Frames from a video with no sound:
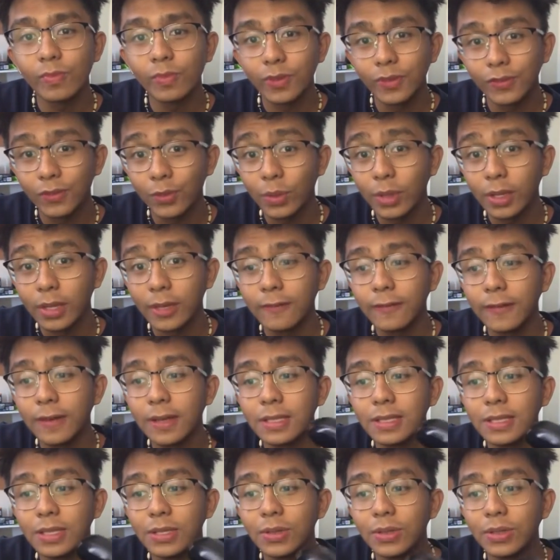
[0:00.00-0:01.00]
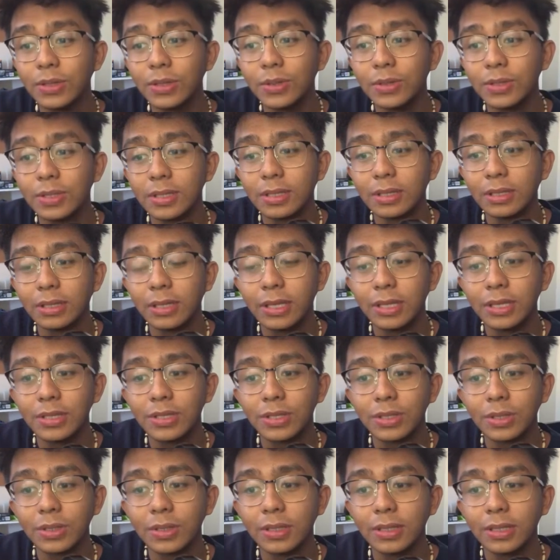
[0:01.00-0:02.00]
If you want to get fancy, you can use an Elite
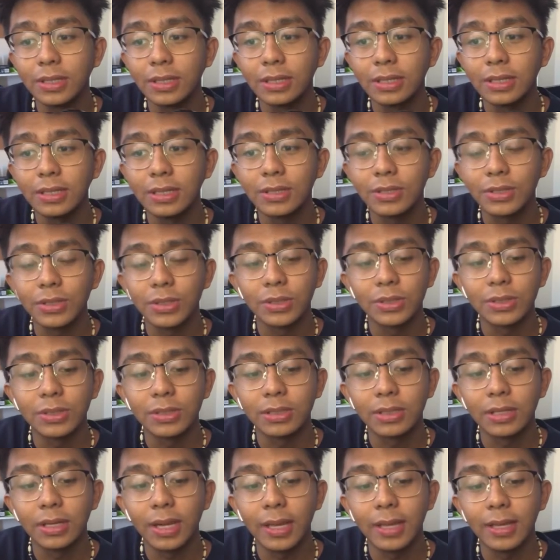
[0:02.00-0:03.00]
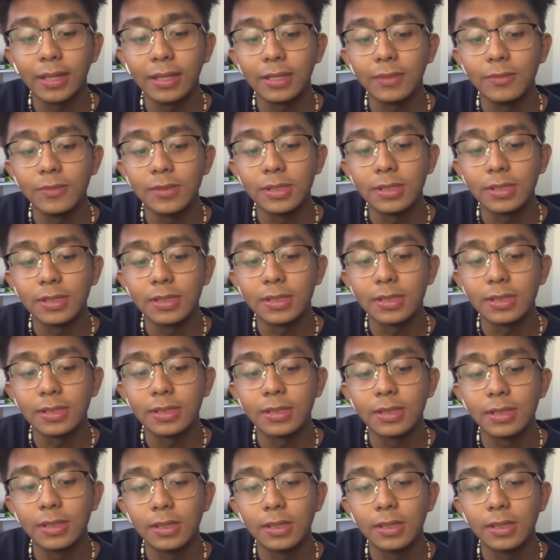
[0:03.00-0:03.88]
controller. Elite controllers are handy because